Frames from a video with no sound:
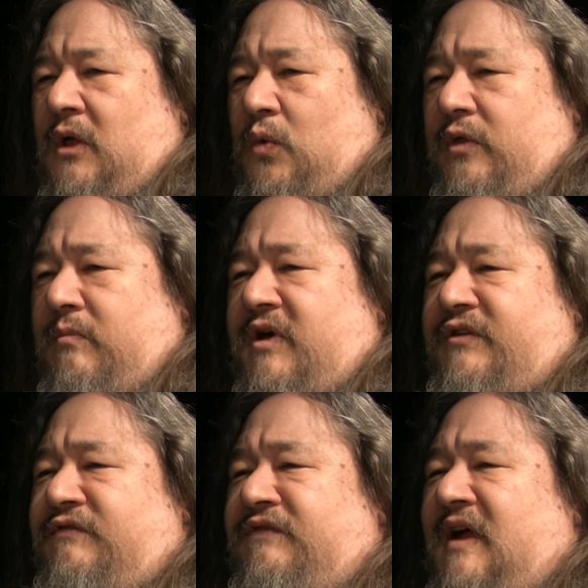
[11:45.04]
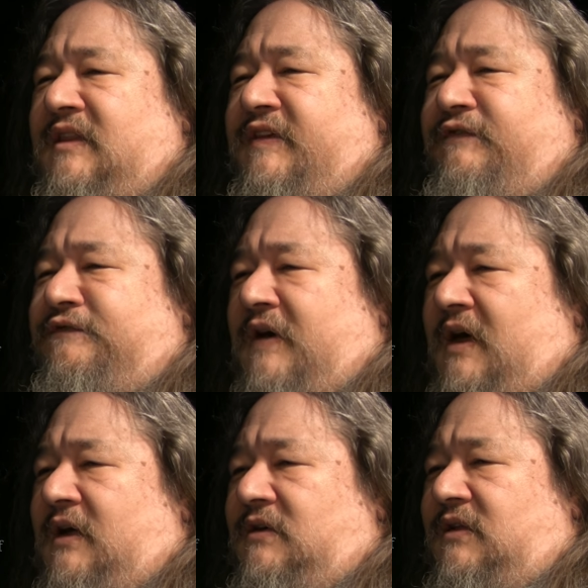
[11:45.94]
With mother finally
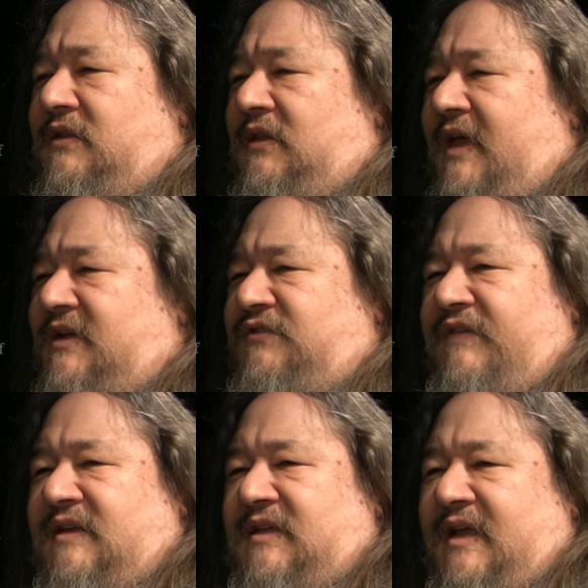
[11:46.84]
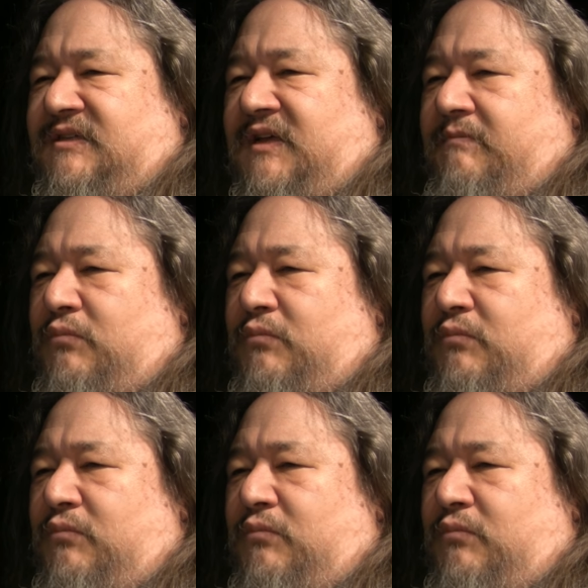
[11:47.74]
fogged and the last fantastic